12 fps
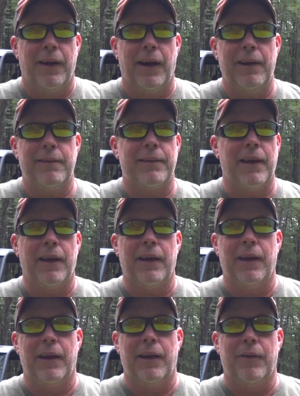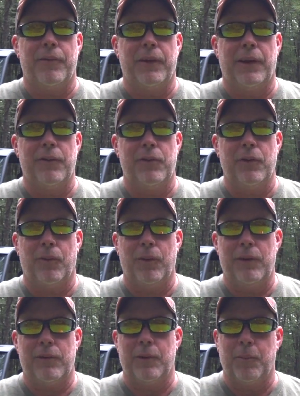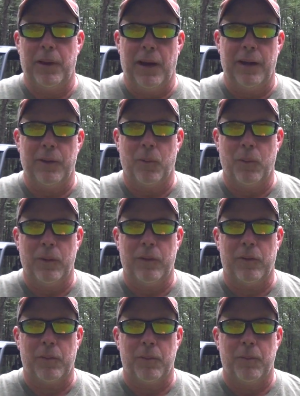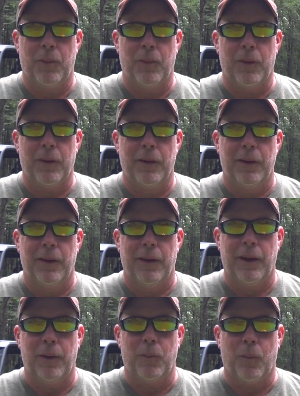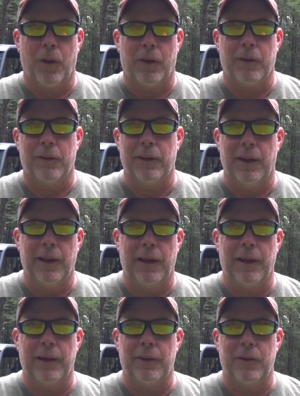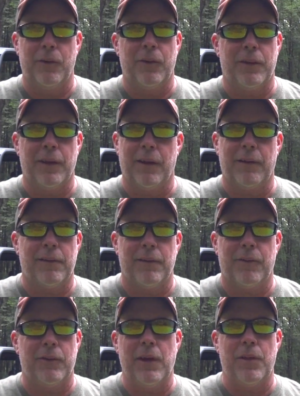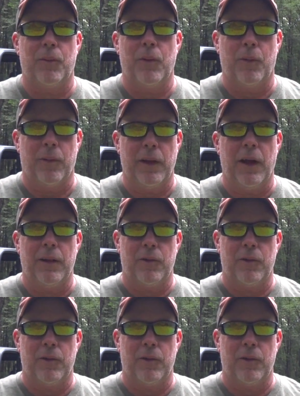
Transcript: I say, if it gives you a reason to be out in the woods more and working on the land and doing things, there's nothing wrong with that.